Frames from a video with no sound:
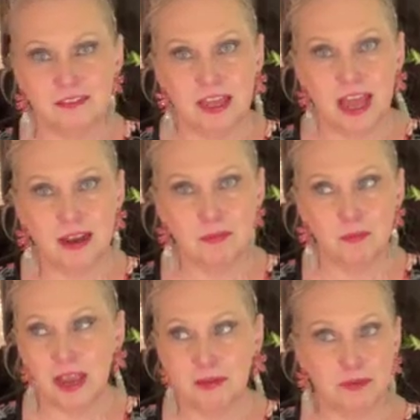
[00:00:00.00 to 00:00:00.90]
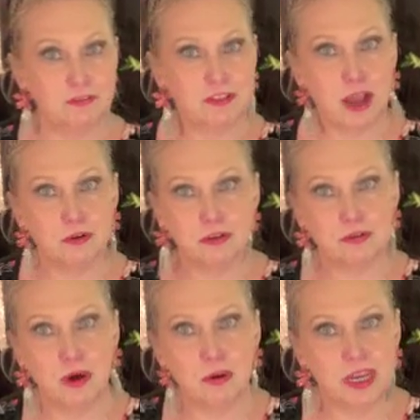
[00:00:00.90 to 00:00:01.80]
that might be flowers
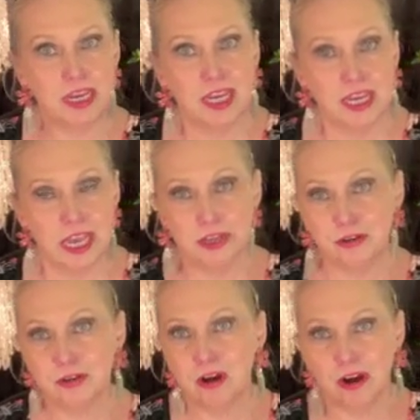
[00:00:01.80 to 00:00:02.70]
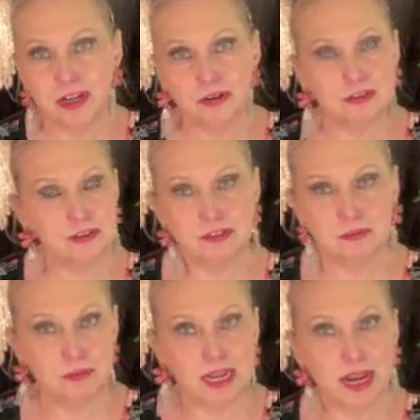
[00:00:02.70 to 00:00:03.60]
growing in your garden or
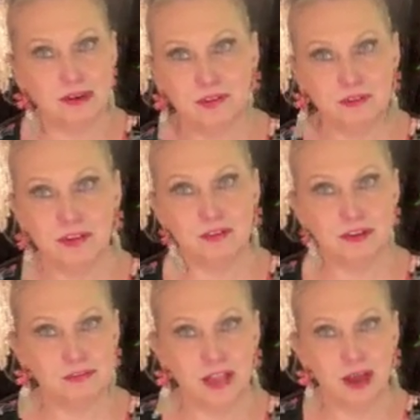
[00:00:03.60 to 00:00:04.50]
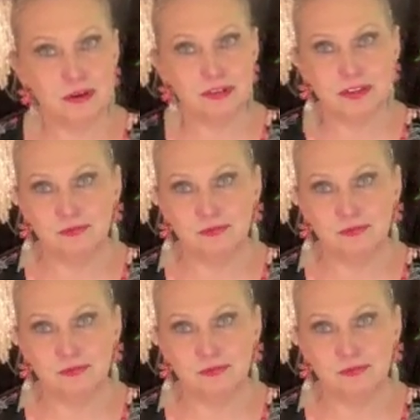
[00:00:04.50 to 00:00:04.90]
just made out of your favorite flowers?